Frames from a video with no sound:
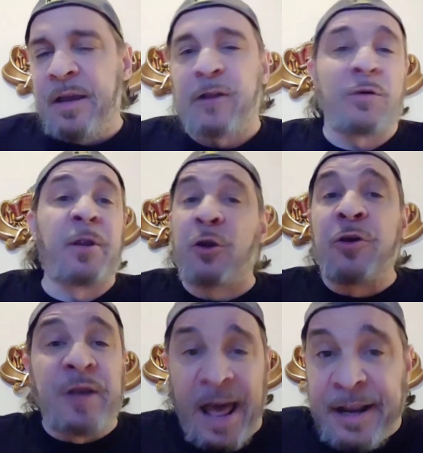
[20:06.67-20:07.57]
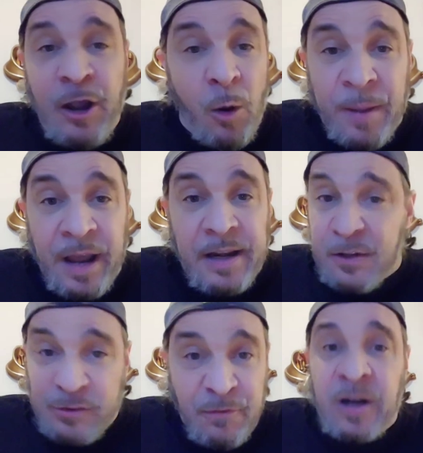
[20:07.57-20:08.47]
And so I'm like, no, you got to go, man.
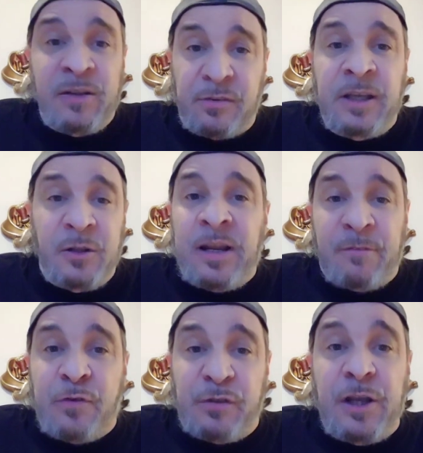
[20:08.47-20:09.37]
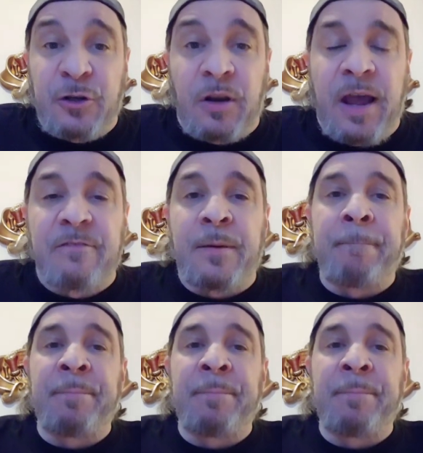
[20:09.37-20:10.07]
It's the funniest thing you'll ever see in your life.